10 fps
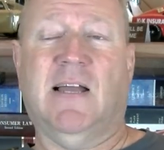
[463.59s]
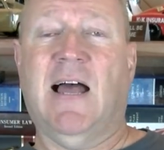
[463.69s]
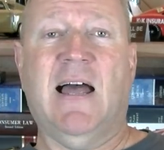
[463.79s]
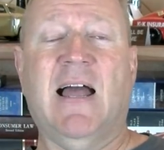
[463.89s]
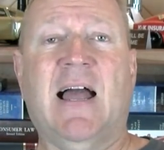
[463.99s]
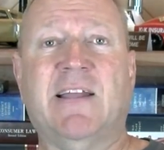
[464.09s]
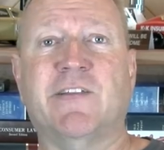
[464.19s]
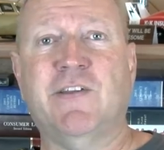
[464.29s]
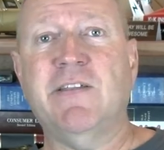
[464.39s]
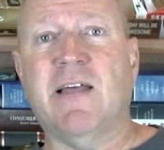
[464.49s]
I can
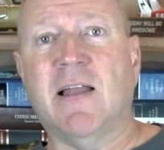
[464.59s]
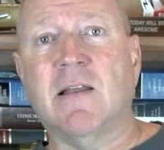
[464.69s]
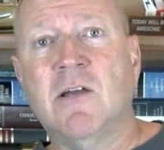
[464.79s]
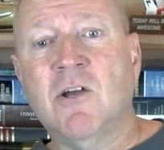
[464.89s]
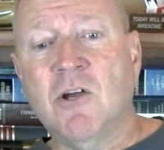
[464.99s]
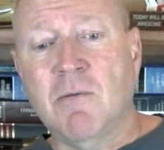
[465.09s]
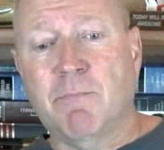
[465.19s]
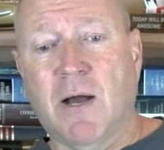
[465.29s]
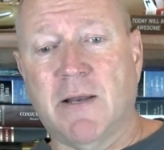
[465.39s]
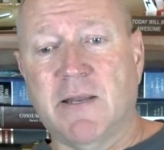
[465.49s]
see that.
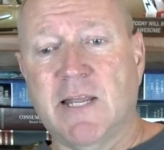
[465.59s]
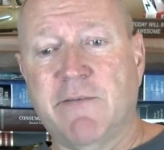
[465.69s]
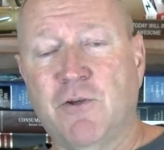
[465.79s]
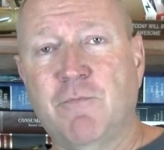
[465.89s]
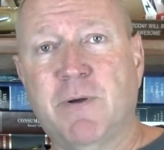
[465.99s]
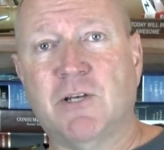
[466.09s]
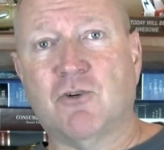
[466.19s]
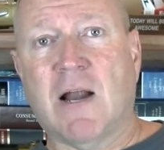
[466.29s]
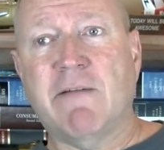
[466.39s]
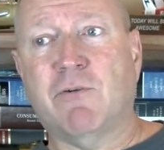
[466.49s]
But if you've been
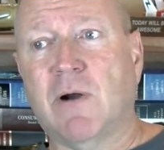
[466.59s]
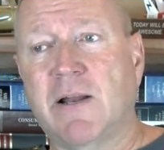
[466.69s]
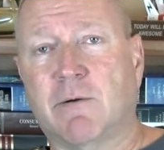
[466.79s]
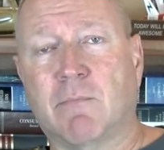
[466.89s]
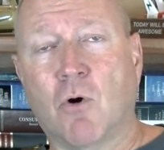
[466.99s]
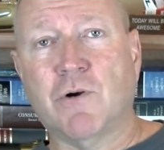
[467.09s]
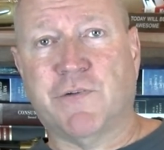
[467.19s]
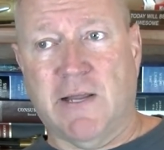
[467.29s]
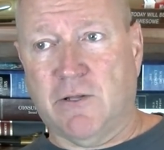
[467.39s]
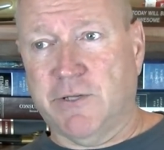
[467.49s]
driving around on your
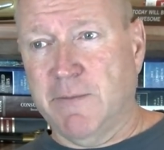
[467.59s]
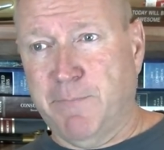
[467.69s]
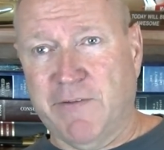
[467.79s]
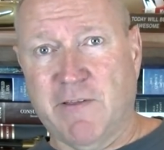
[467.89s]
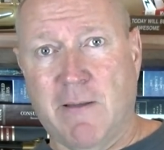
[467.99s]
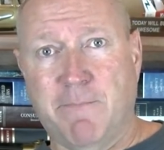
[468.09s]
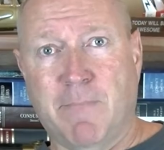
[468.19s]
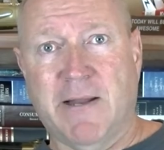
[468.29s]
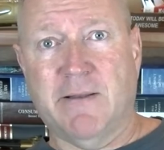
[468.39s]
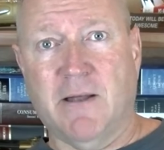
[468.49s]
motorcycle and get picked up
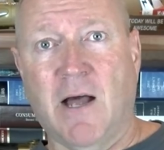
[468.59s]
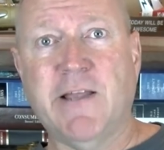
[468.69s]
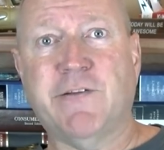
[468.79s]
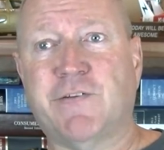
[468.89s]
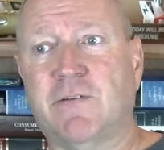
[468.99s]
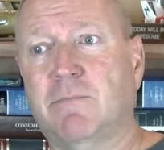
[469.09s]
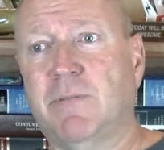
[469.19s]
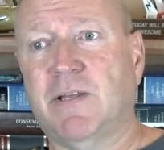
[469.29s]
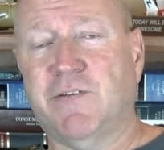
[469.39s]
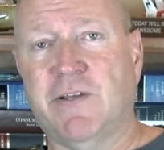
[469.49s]
by ICE
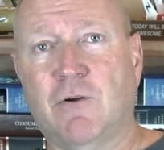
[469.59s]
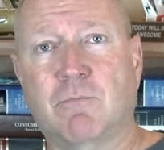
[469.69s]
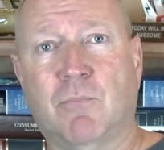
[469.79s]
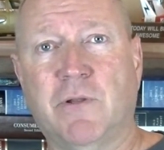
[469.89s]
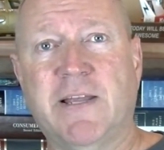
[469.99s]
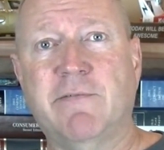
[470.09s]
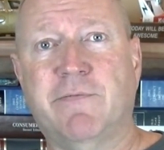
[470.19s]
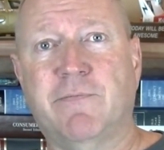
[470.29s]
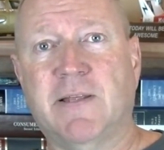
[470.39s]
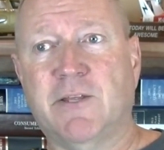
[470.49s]
because they don't
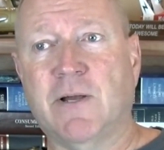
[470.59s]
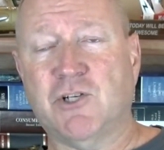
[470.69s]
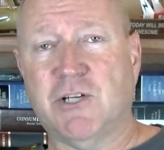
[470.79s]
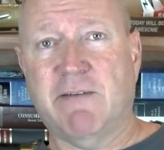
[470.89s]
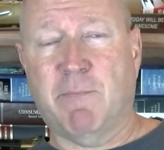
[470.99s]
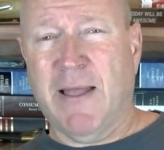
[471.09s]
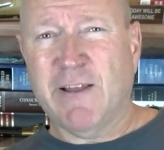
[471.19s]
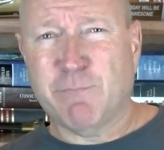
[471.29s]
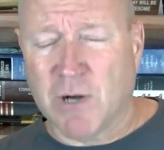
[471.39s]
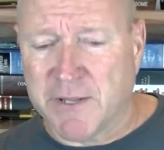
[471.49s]
believe that you actually have a
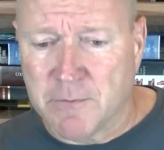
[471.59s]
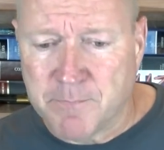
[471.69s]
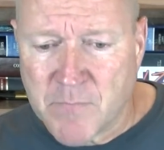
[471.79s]
passport on you,